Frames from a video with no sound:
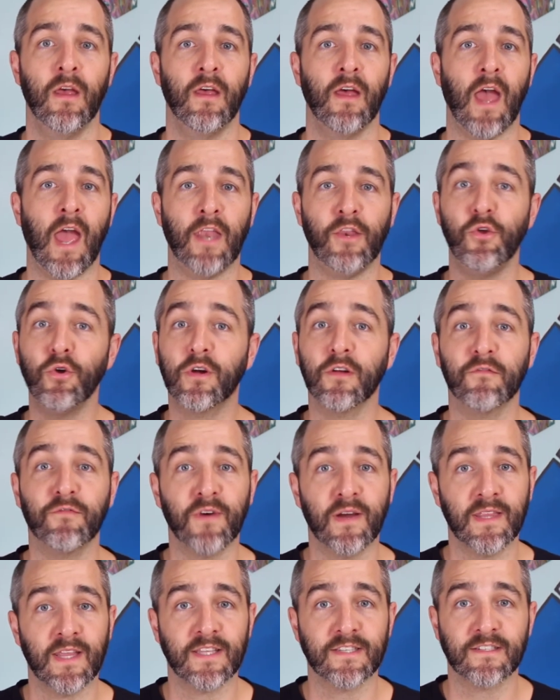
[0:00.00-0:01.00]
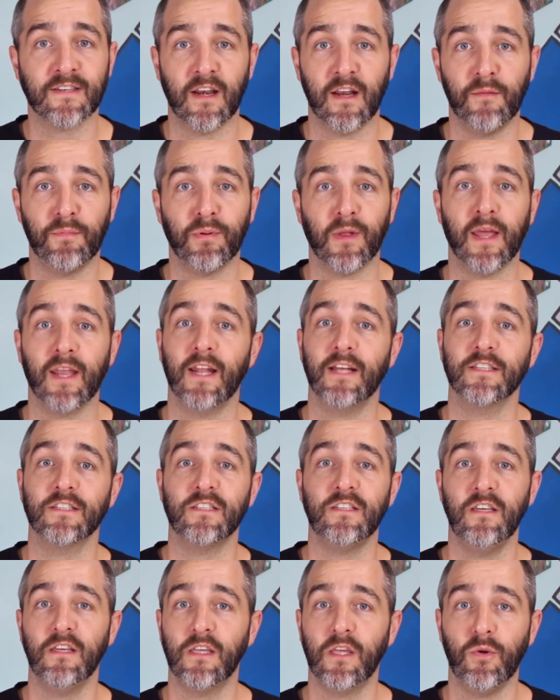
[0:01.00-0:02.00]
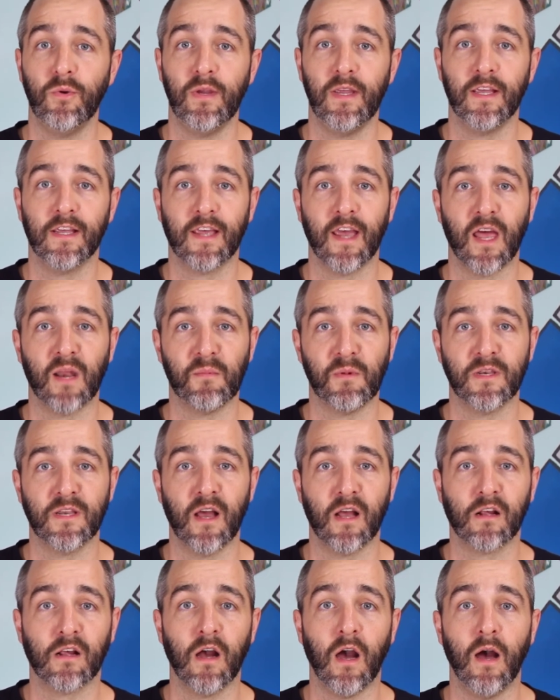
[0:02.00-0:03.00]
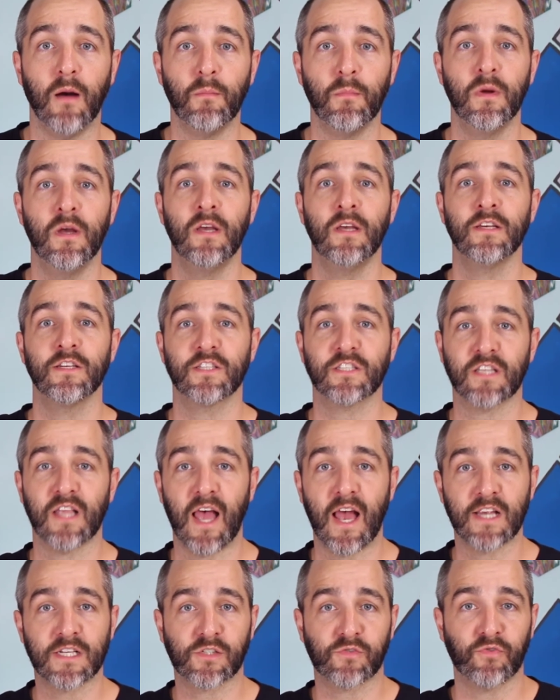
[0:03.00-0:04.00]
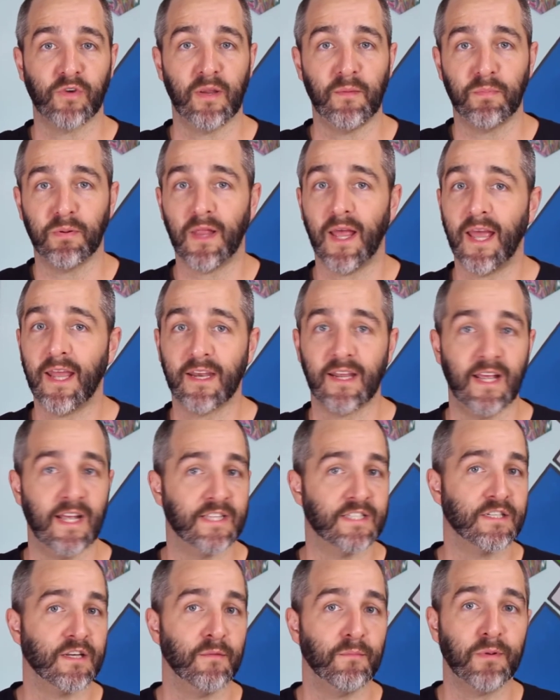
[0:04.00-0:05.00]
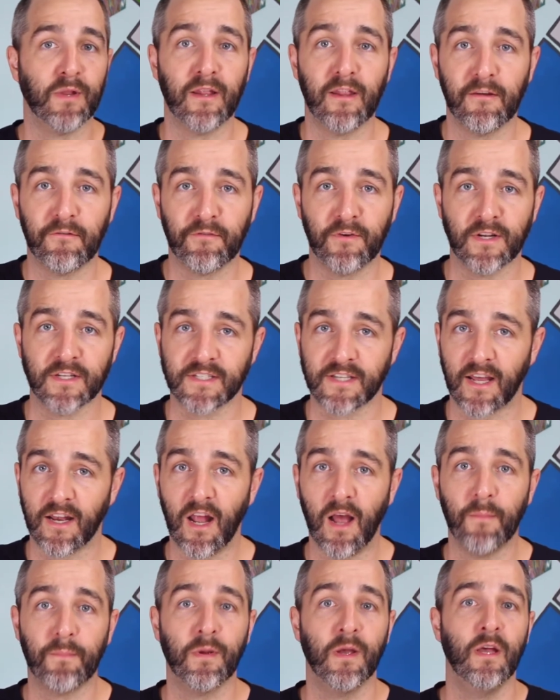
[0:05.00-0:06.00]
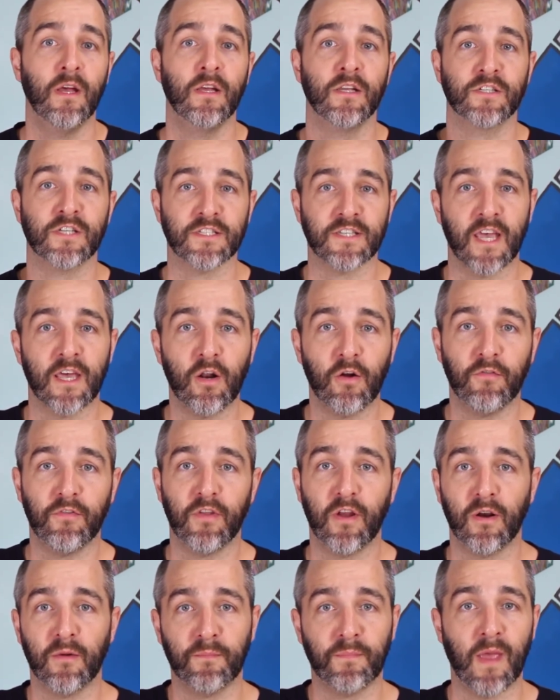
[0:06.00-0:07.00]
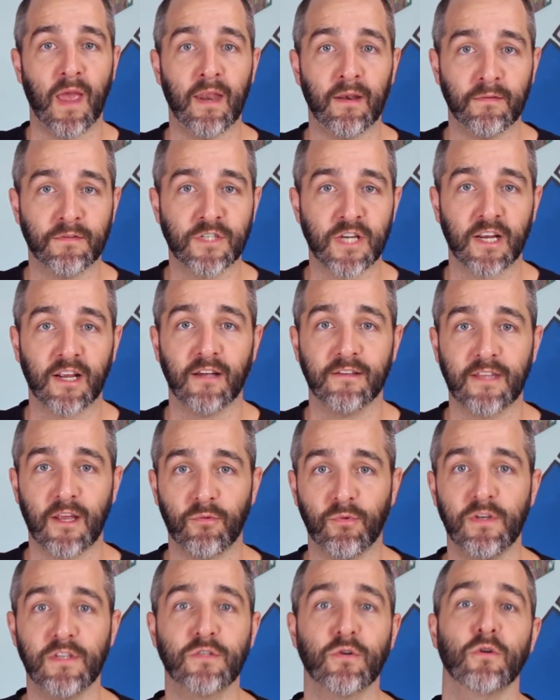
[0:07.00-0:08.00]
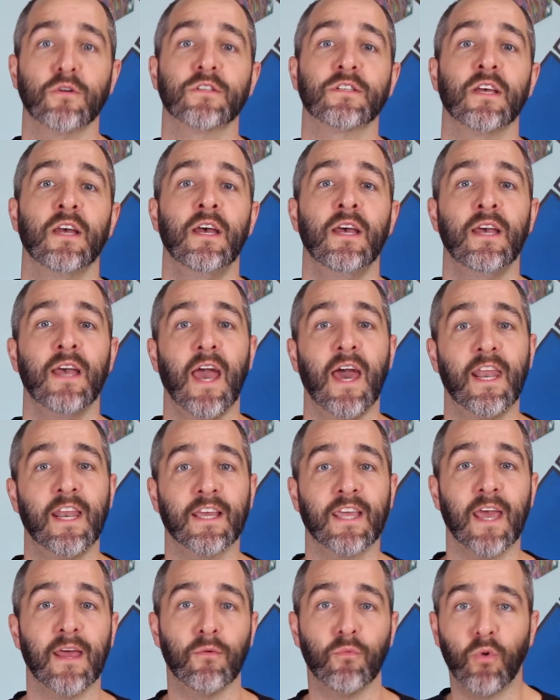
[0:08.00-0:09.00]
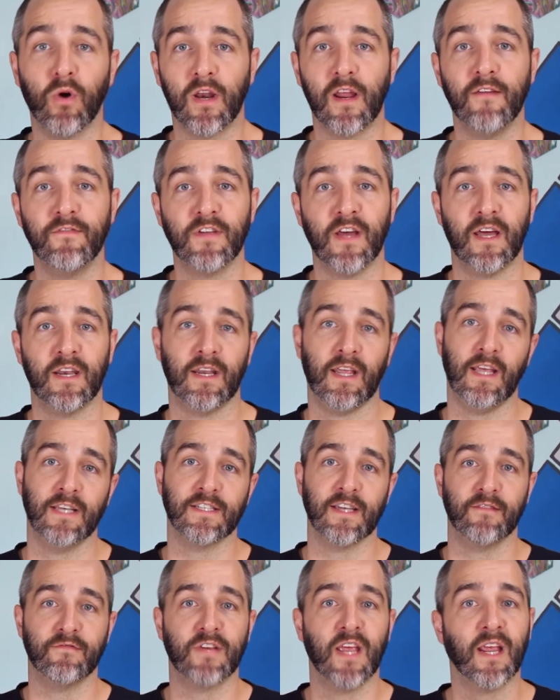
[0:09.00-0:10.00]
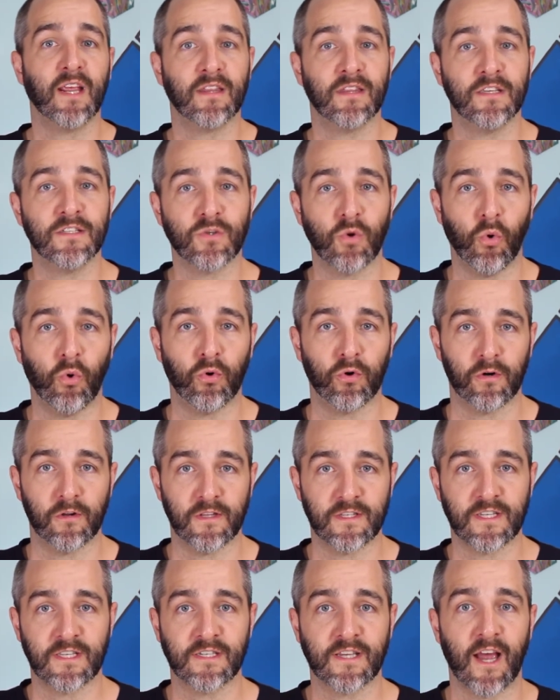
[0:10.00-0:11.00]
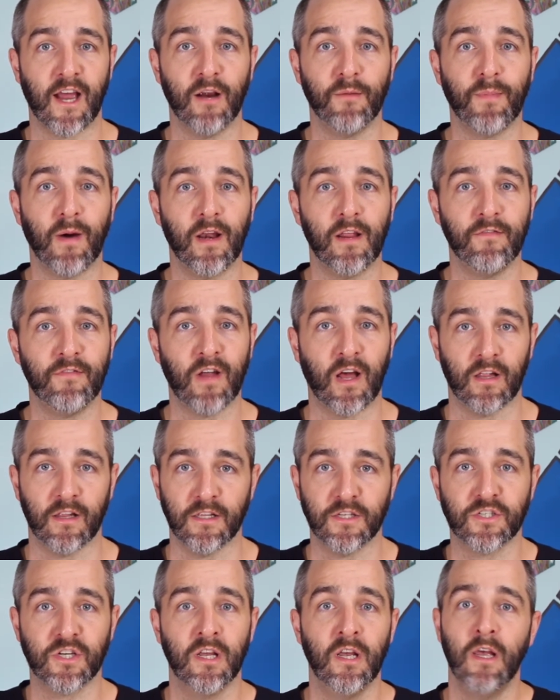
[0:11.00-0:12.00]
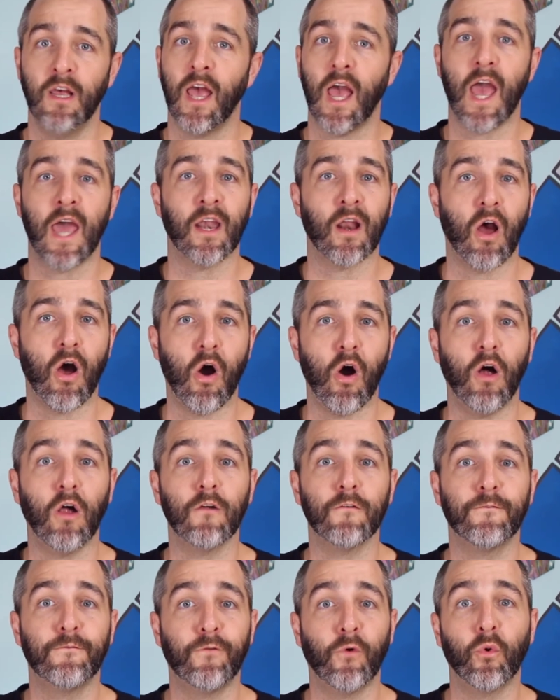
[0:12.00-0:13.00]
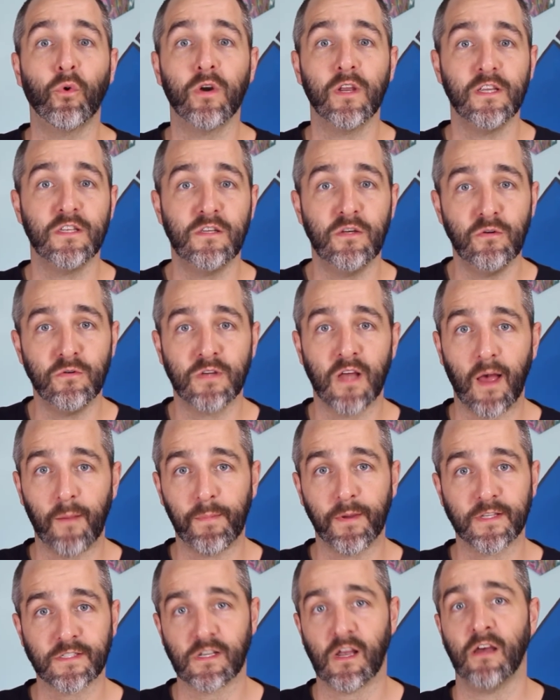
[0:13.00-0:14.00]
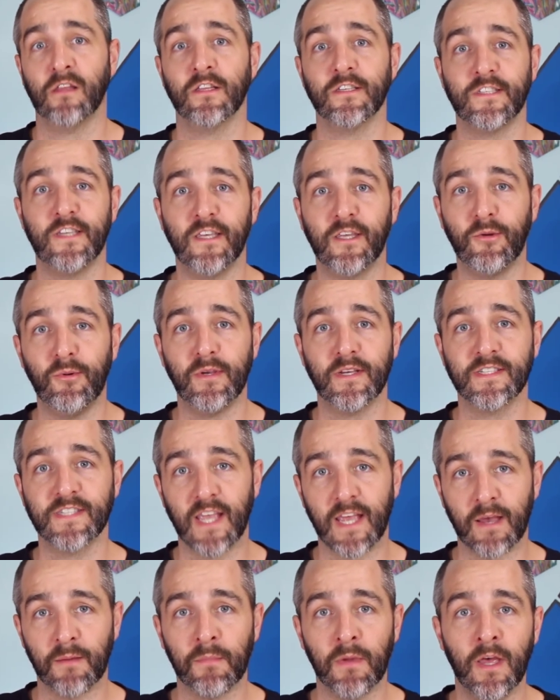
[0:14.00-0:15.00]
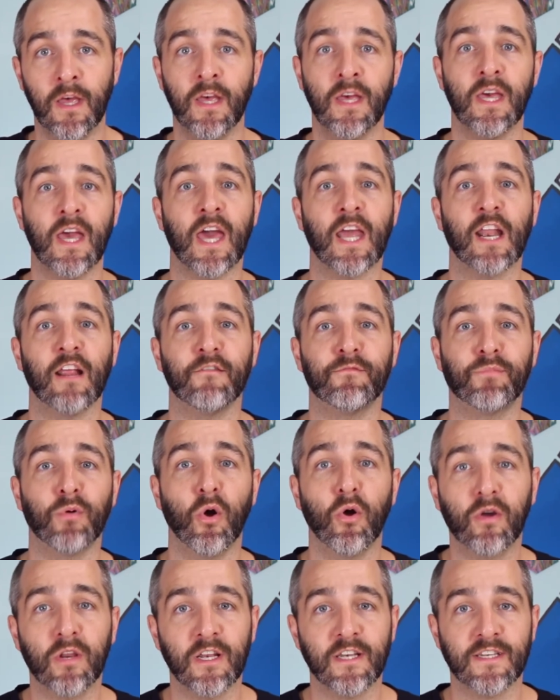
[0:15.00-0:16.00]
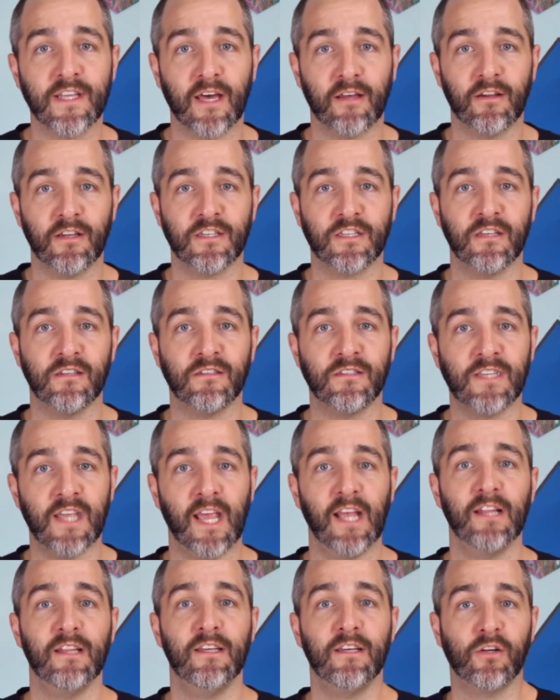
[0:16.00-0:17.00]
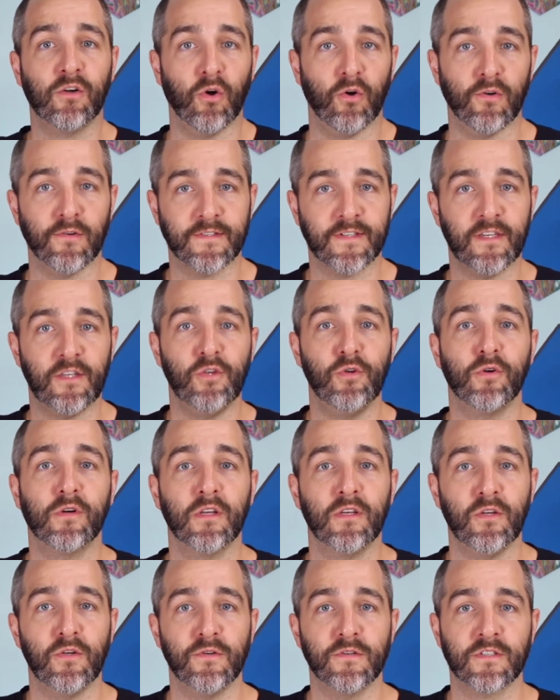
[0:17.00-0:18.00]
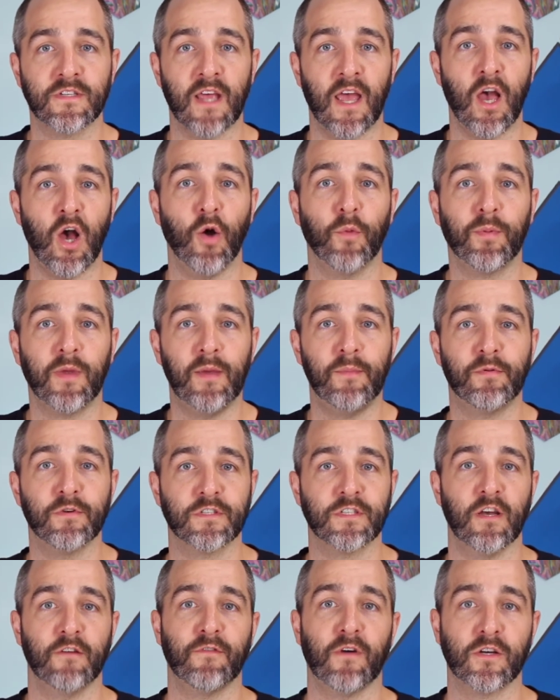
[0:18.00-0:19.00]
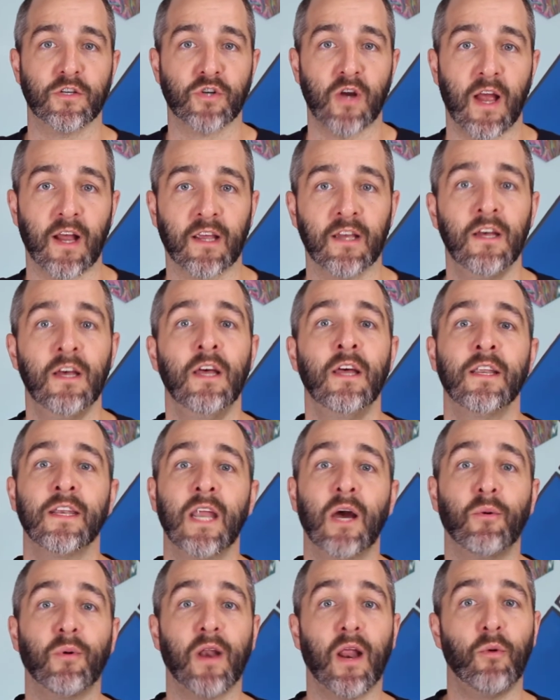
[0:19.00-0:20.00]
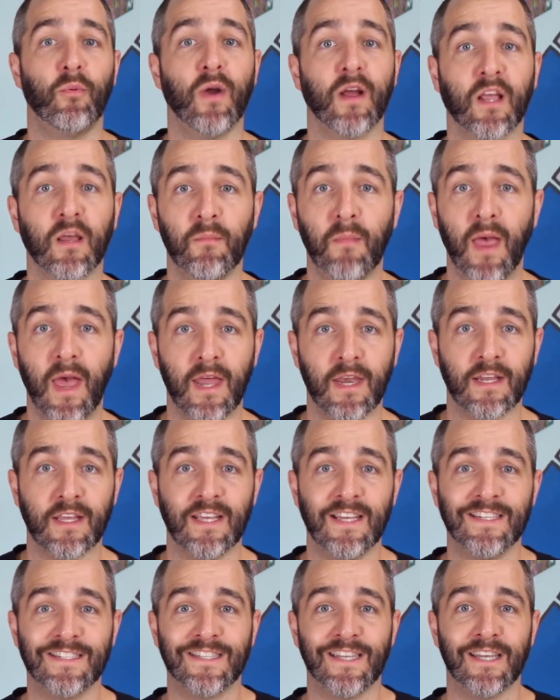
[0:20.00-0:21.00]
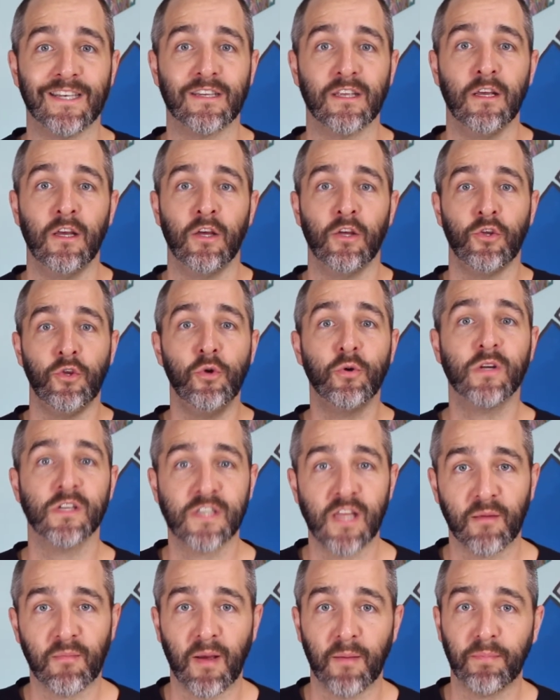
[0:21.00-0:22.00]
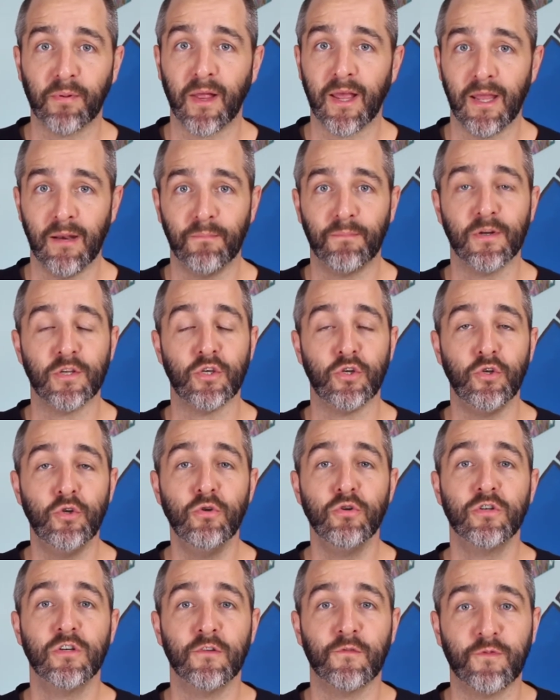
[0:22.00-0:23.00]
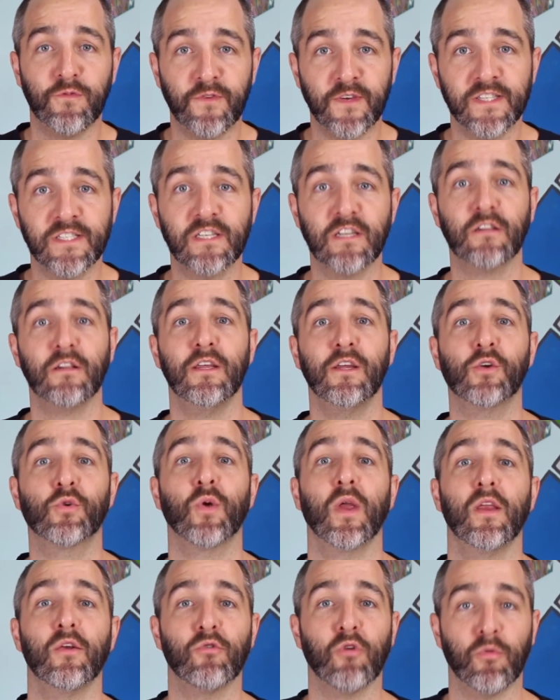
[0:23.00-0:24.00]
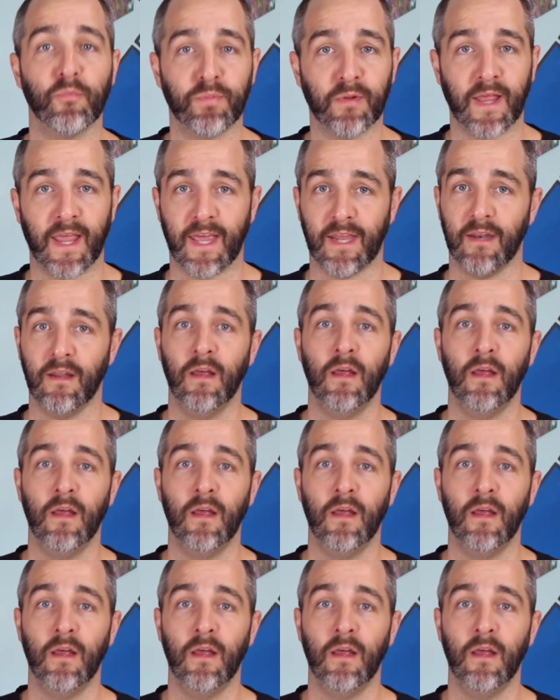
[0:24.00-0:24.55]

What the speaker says: And you can find that study plan at cqeacademy.com/free plan. It's completely free to sign up. Just head over there and check out that resource. And again, what I've done is I've taken this order, this entire body of knowledge, and all 42 topics on the CQE exam, and I've broken it down into daily goals that you can use to help keep yourself on track. Now, what I recommend is that you can take my plan, but you should physically create your own plan.